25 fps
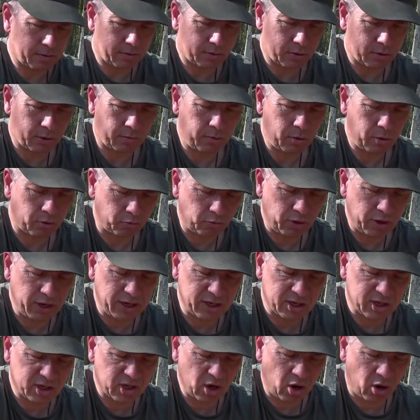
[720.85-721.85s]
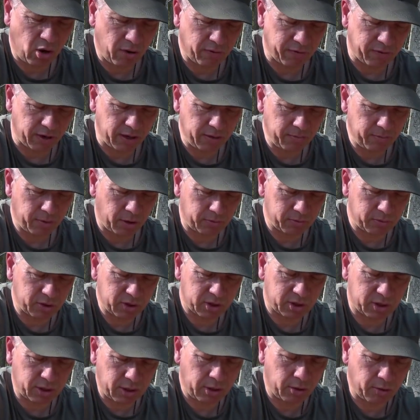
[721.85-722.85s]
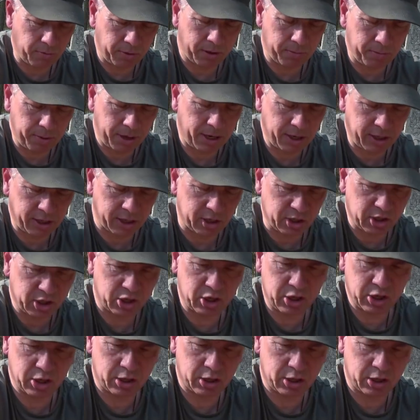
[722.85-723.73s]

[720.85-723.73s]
So I'm not really starving, but I'm just a little bit peckish.